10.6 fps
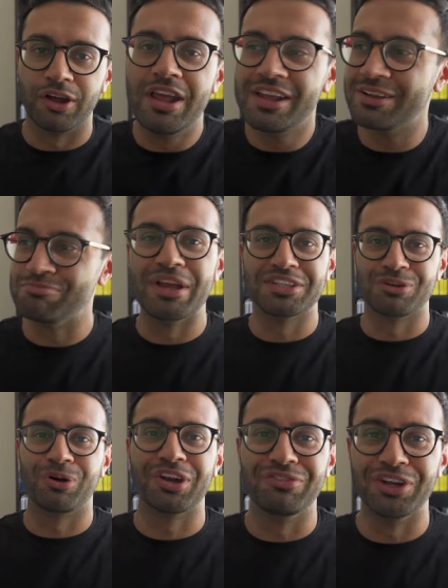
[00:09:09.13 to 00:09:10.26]
on based on
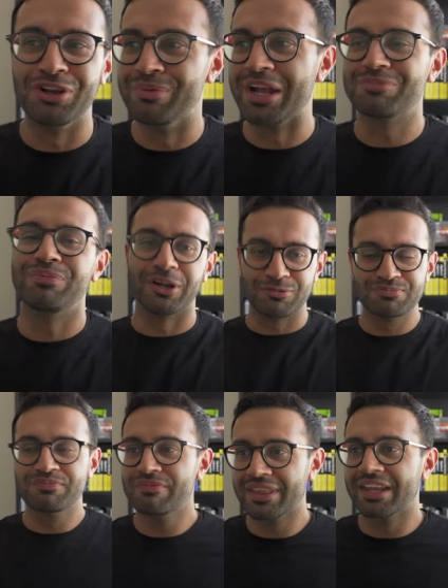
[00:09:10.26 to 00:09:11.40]
what kind of video you make, but
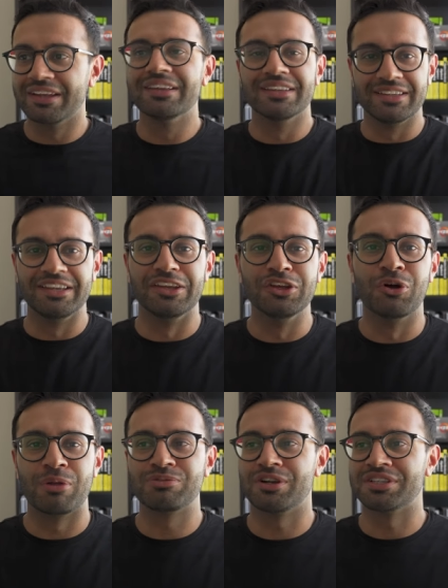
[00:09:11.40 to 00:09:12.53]
you know
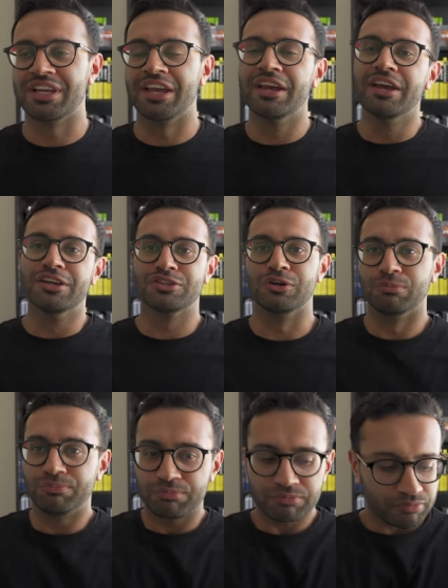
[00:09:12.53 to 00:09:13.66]
what I'm trying to say.
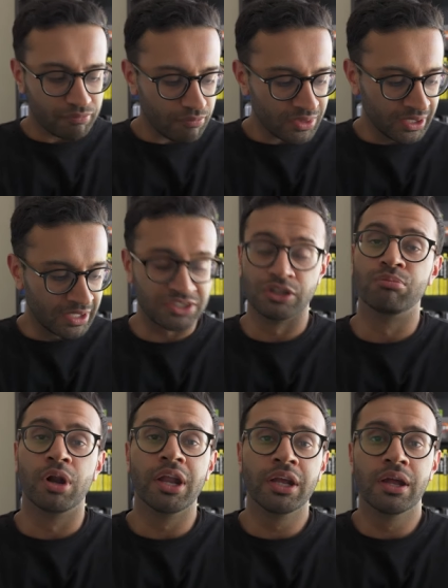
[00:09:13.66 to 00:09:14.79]
So it's
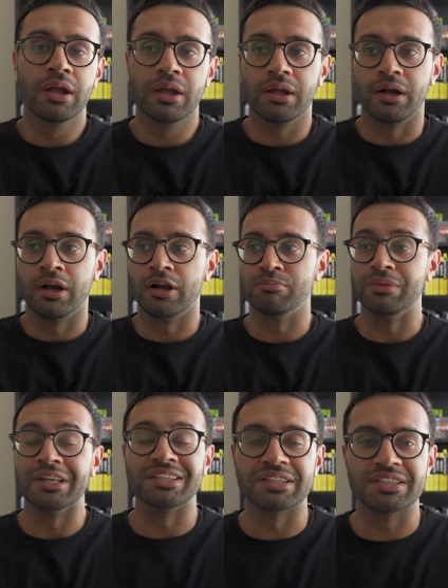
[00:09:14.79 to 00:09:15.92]
liberating, um,
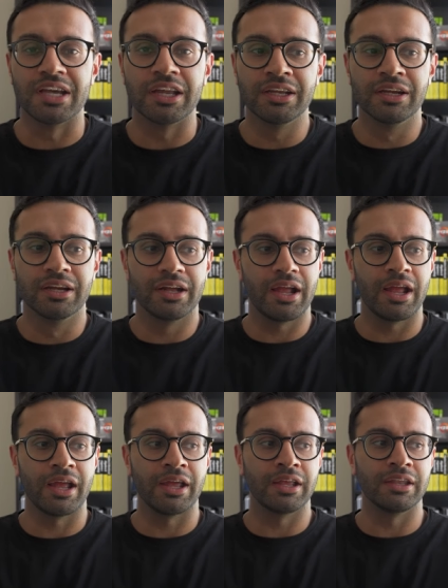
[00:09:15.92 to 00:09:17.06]
it's exciting,
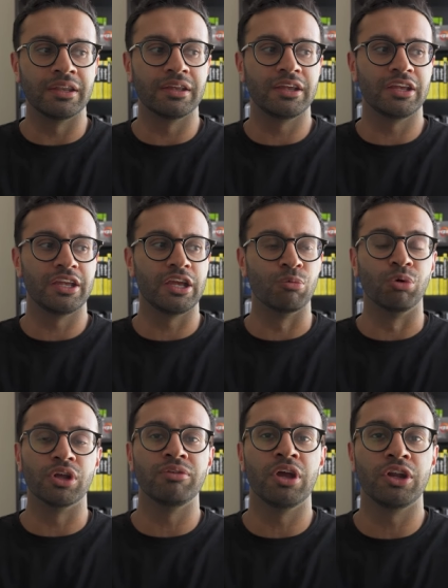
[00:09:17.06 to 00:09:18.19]
and it will
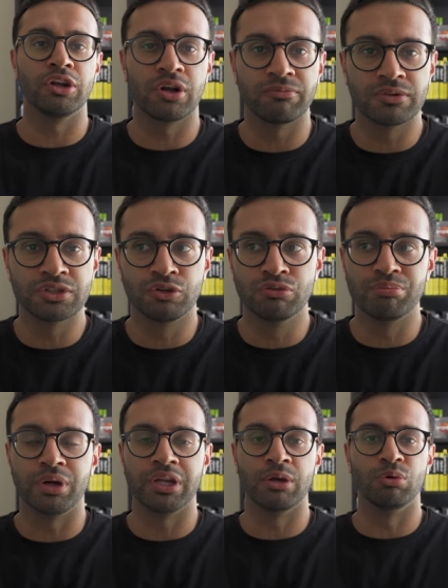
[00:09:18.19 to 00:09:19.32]
get you out of your comfort zone,
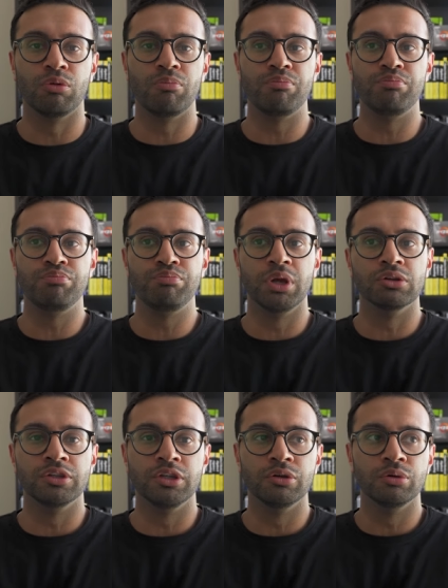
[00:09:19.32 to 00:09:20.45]
but it will
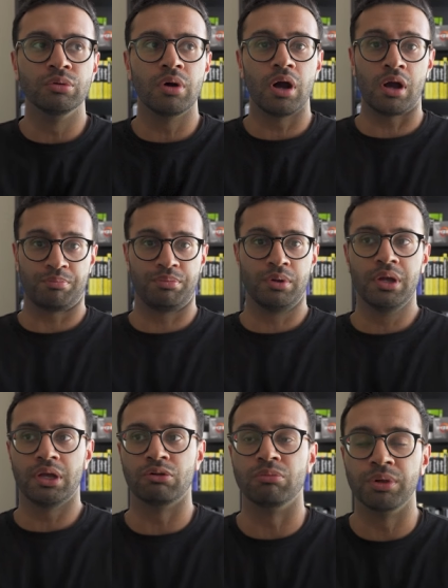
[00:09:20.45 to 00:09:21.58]
build you up.
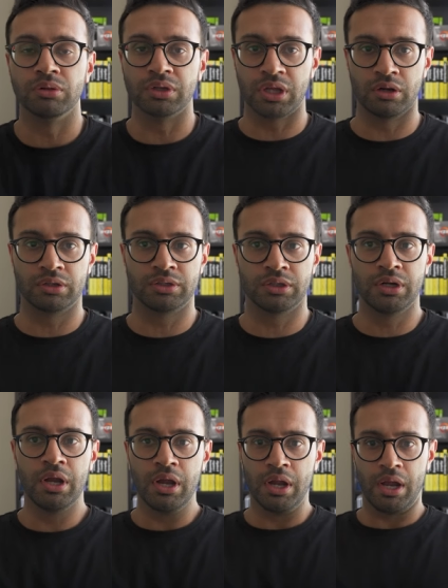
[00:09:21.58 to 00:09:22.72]
It'll build character,